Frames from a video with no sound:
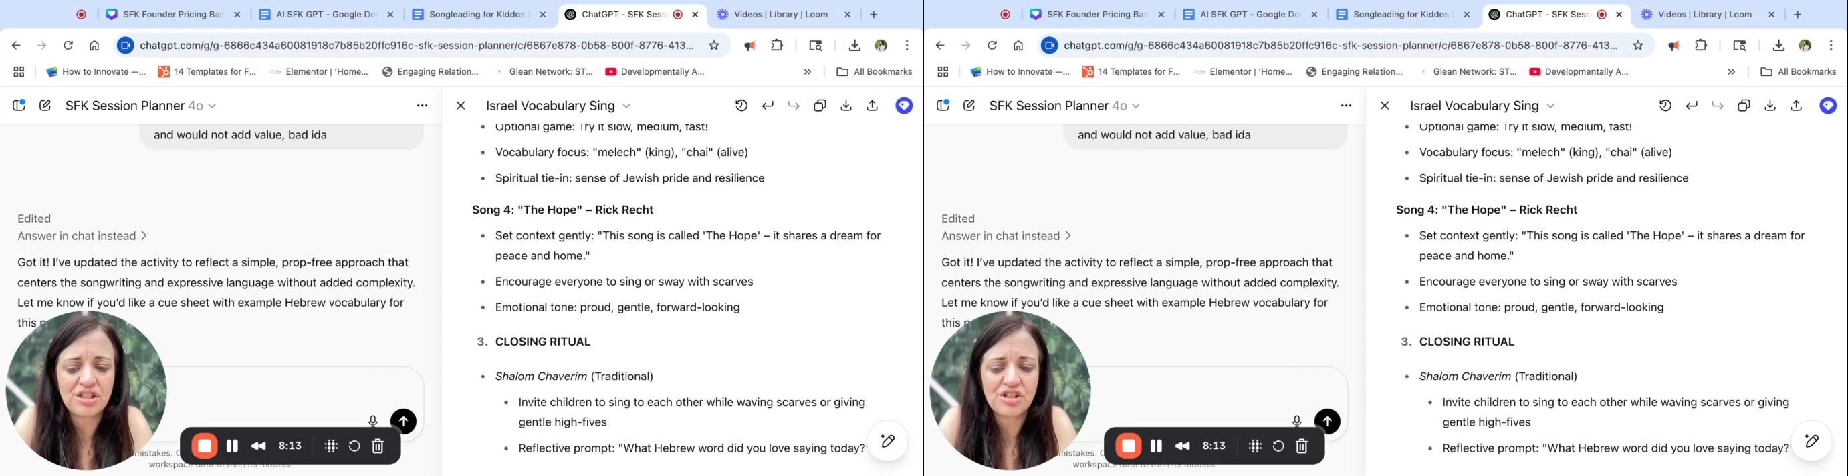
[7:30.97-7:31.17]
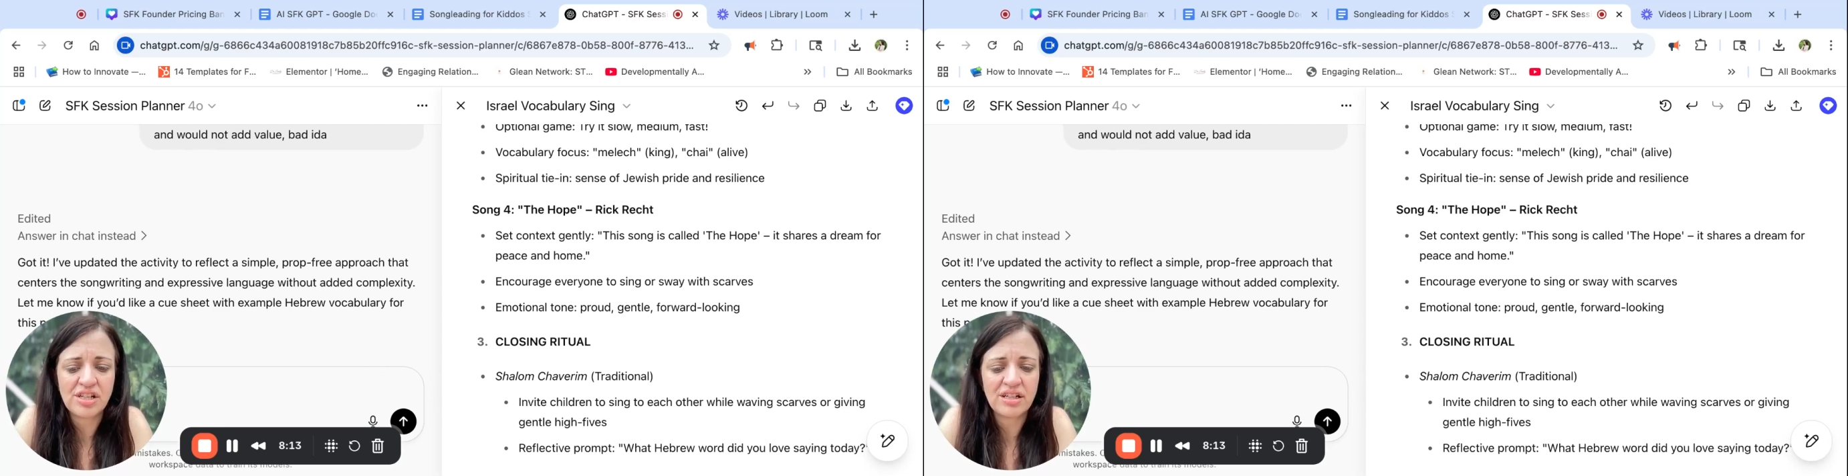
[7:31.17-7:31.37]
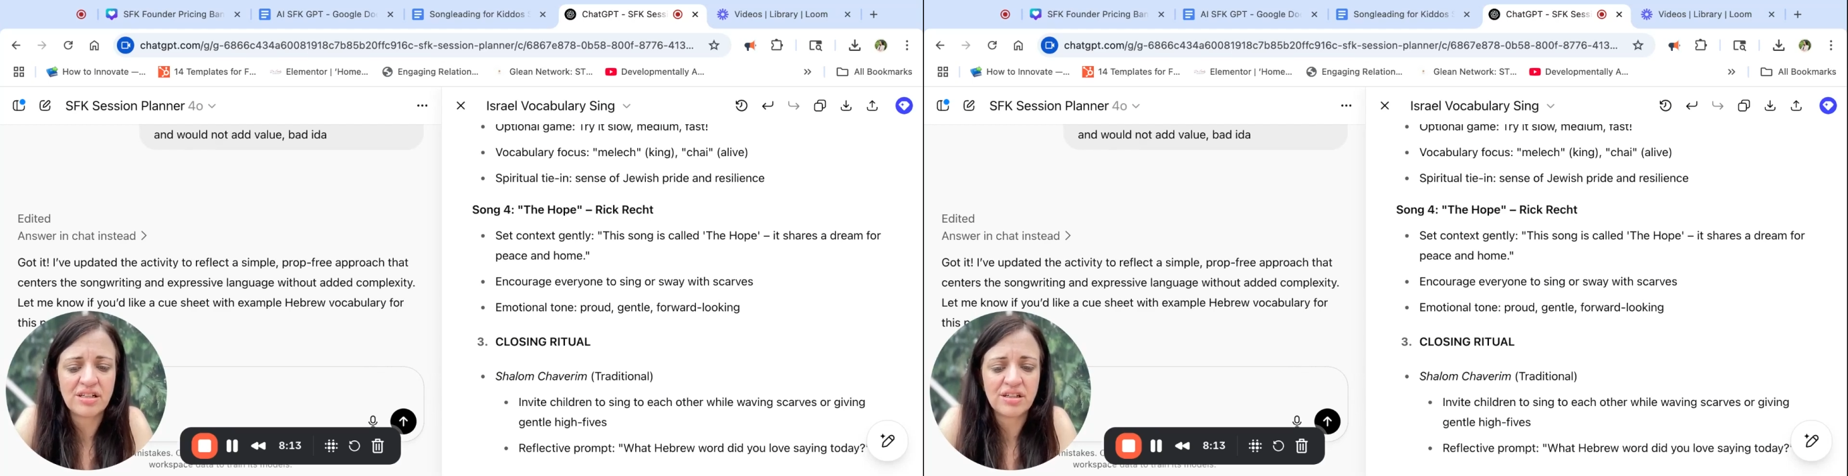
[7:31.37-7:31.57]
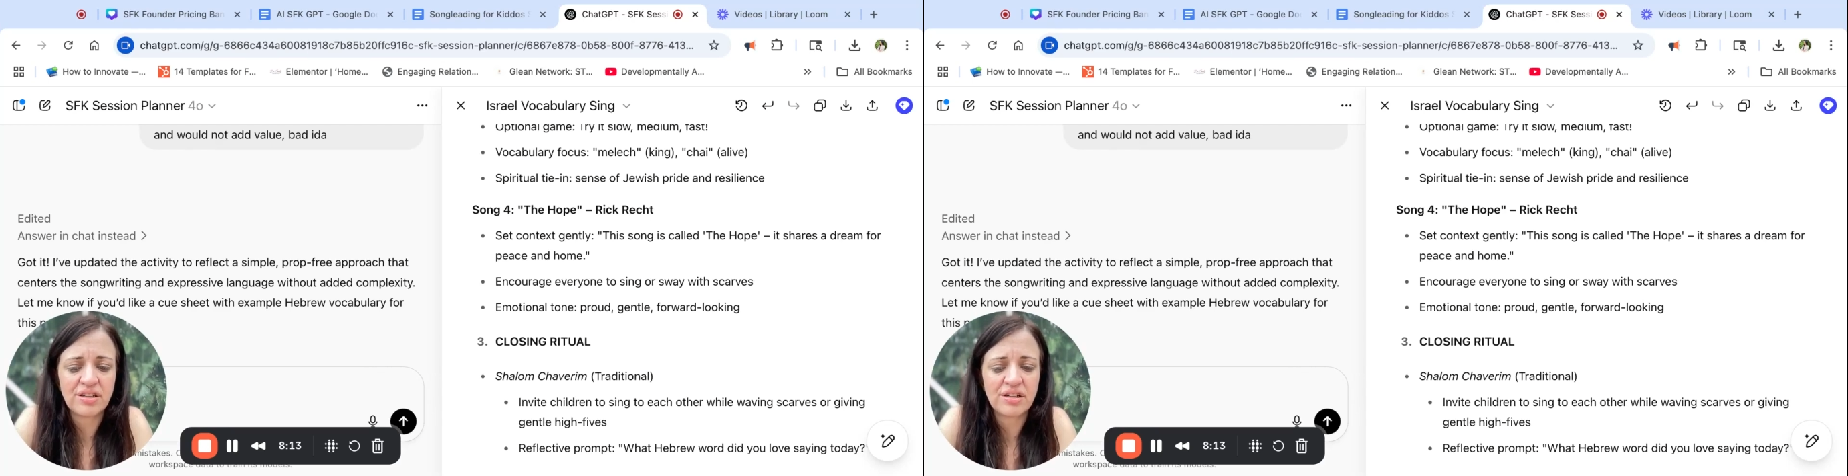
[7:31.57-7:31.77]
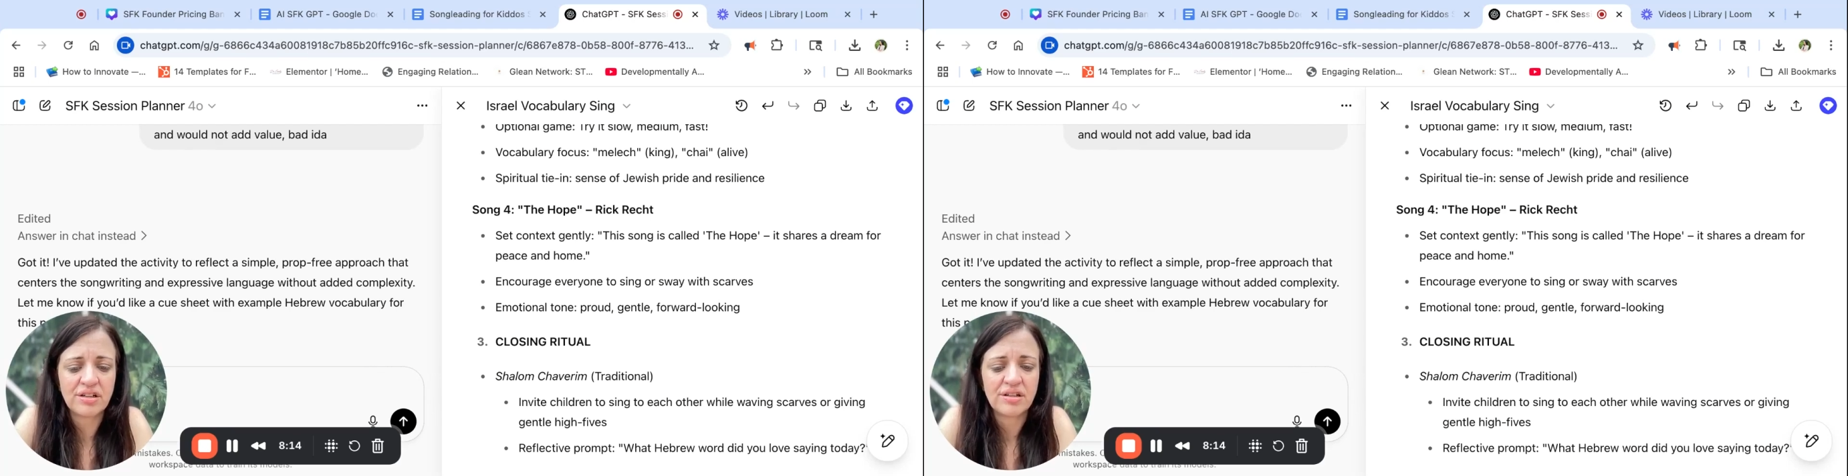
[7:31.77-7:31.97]
share
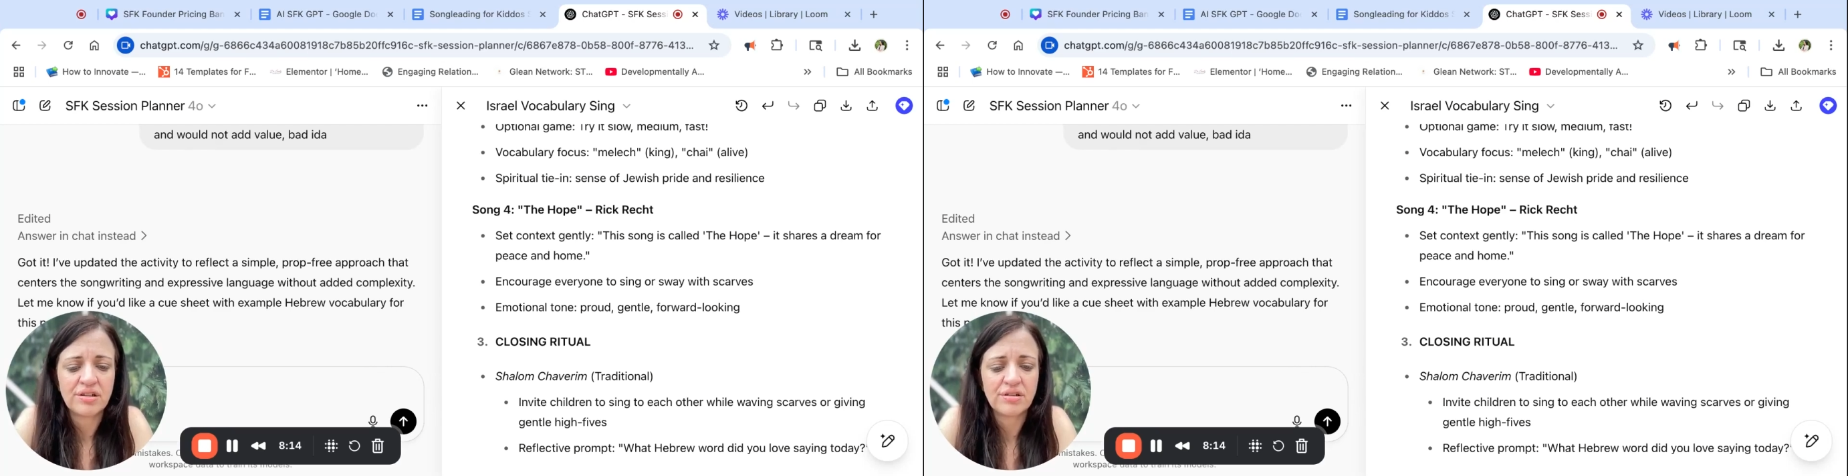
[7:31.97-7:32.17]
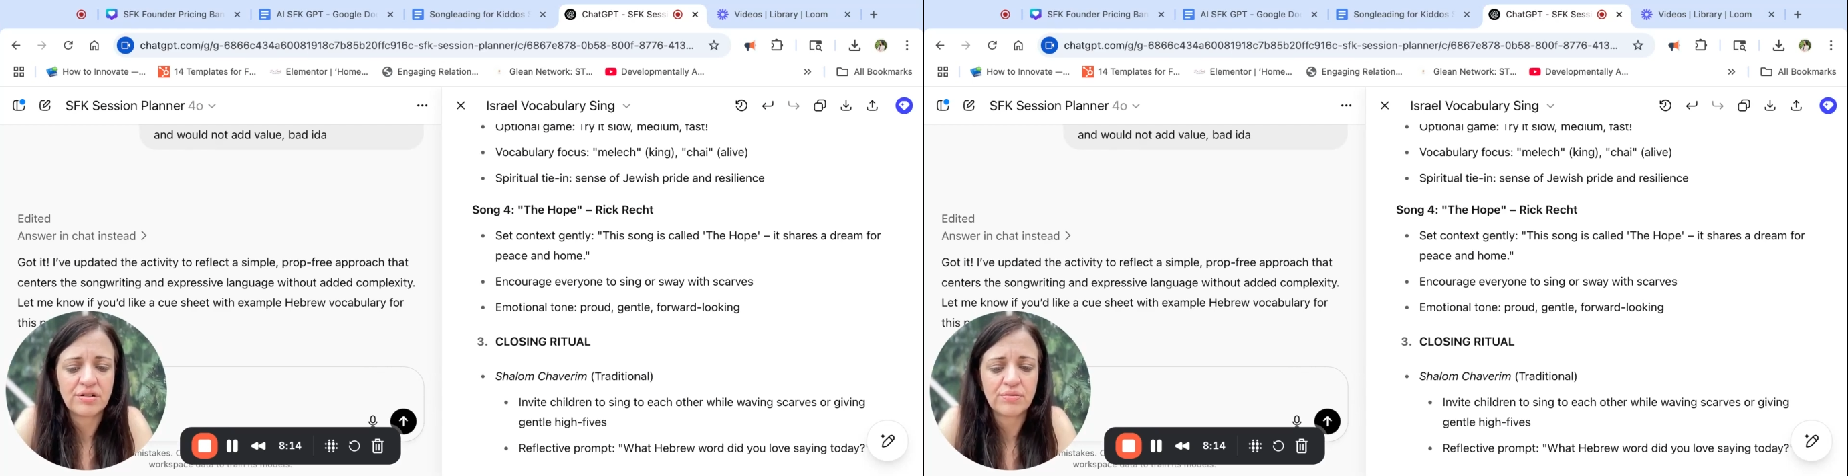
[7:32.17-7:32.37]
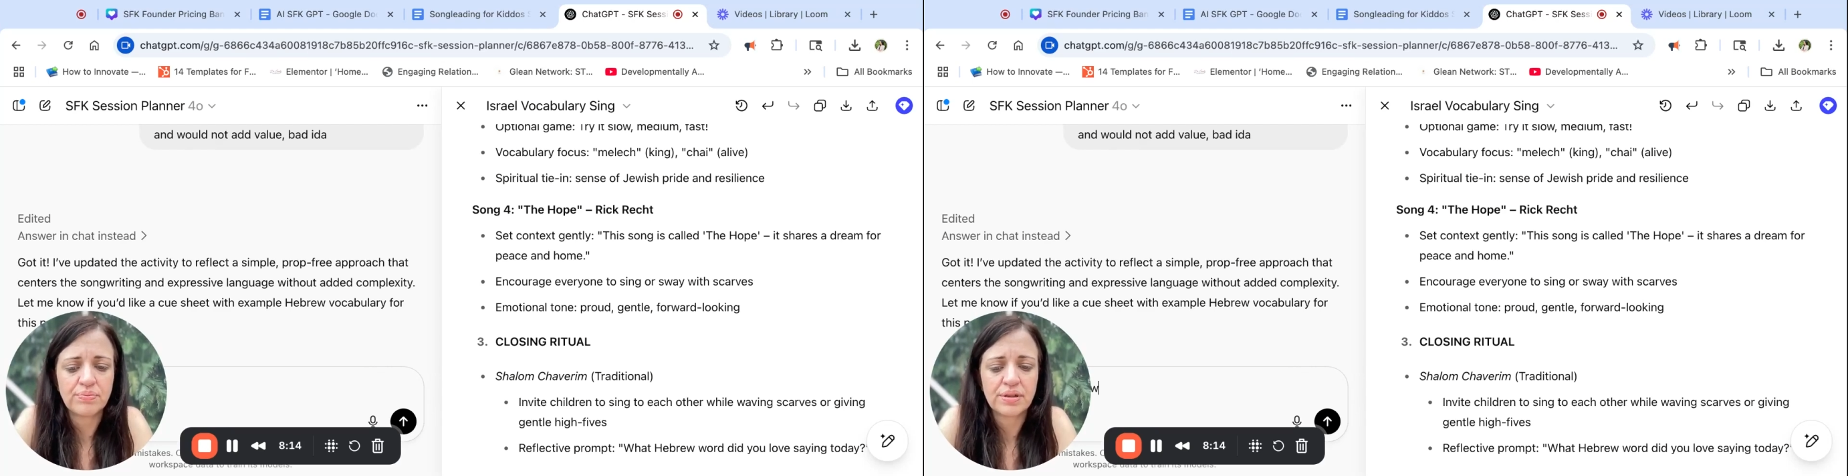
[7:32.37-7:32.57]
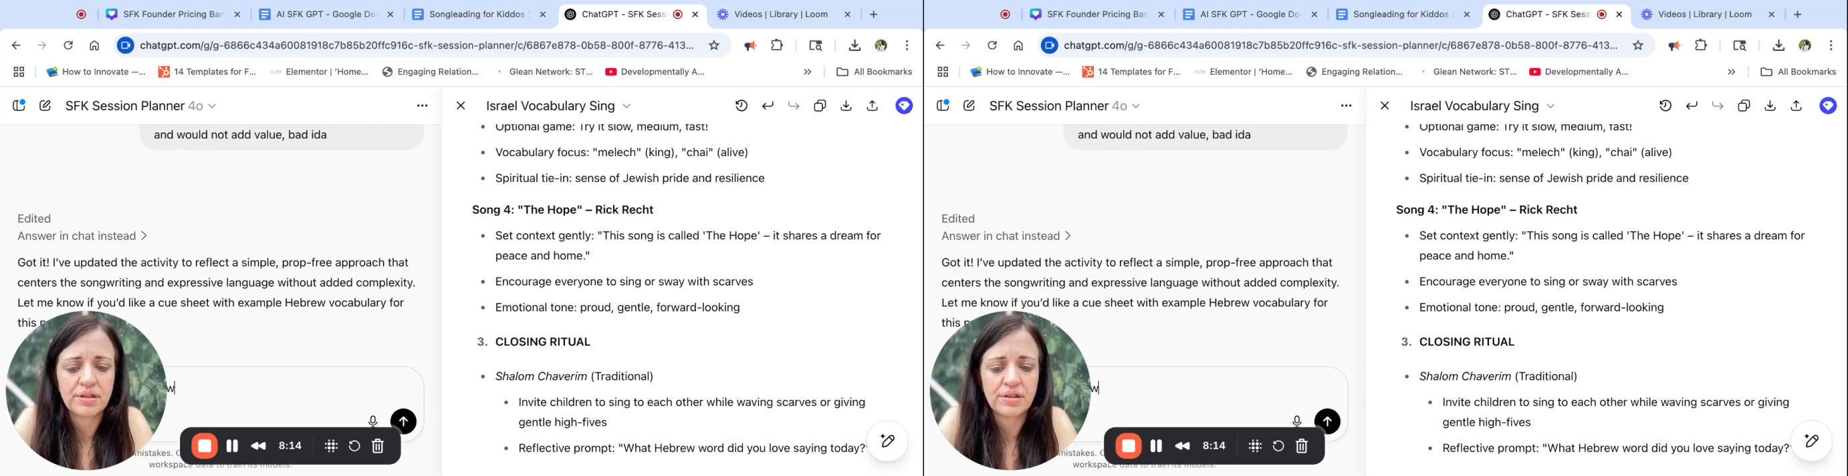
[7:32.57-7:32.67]
the hope